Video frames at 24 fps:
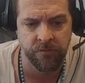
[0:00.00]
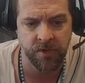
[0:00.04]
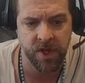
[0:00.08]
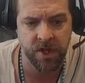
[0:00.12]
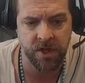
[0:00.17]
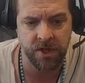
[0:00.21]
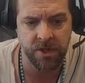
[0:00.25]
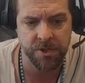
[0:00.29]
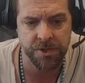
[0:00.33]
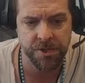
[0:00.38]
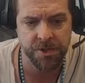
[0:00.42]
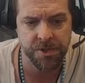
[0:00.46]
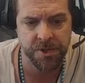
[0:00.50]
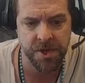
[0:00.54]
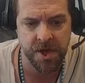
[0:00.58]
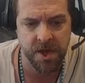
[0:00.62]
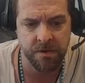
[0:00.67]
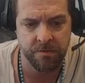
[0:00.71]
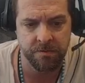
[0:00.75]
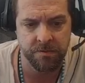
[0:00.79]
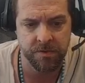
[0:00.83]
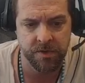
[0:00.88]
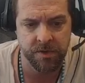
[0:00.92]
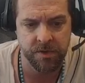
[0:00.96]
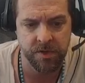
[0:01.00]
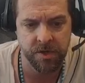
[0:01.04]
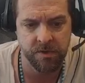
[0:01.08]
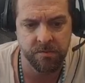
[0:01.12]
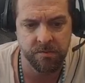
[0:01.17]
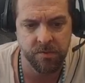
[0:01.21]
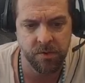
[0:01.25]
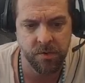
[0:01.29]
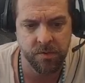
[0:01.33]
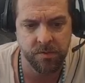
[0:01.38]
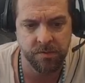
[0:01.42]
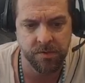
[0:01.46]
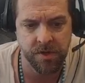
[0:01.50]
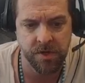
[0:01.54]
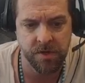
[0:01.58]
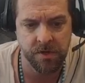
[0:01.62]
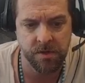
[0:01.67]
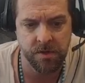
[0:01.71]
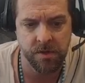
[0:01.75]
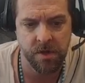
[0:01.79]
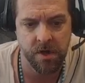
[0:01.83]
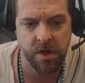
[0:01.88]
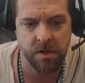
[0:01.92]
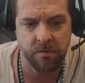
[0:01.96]
It is definitely moving a
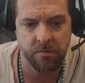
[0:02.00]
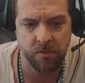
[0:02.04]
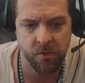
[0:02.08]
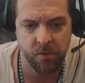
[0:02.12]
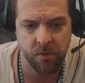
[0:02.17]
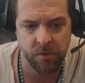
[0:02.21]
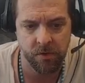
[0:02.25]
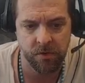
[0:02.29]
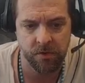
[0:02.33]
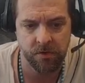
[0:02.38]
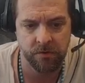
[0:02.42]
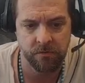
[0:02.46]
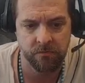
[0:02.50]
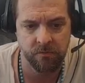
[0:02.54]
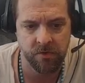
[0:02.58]
lot more.